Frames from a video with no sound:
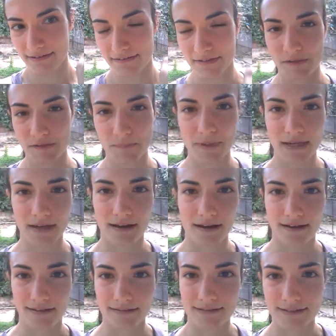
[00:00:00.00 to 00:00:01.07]
there's a
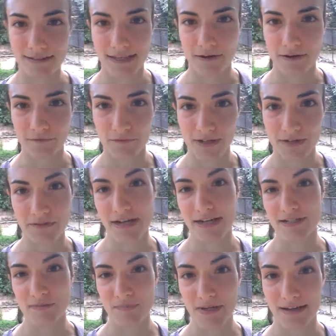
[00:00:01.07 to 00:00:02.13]
peacock, just like a
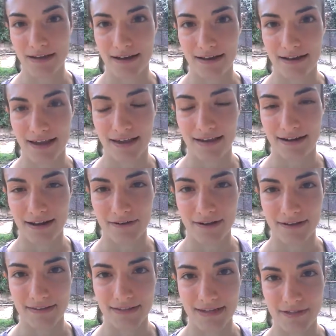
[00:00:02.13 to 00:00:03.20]
free-range peacock hanging out
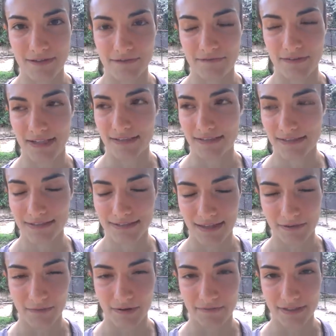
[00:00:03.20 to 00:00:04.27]
on the edge of the fence. He's
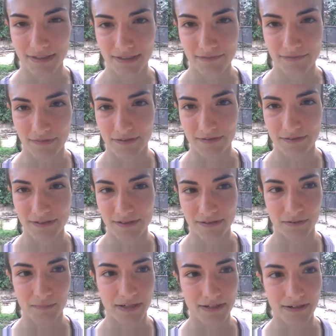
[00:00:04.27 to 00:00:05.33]
like ruffling his feathers a
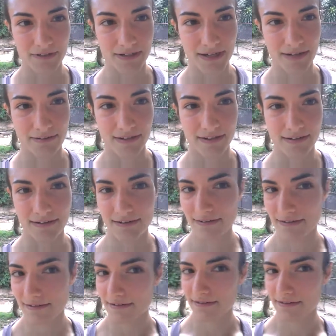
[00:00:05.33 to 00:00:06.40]
little bit every now and
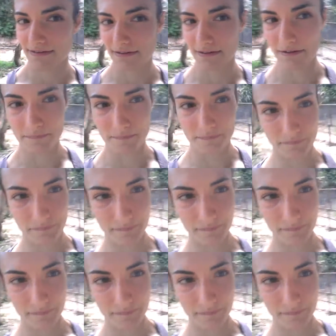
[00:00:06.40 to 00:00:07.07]
then.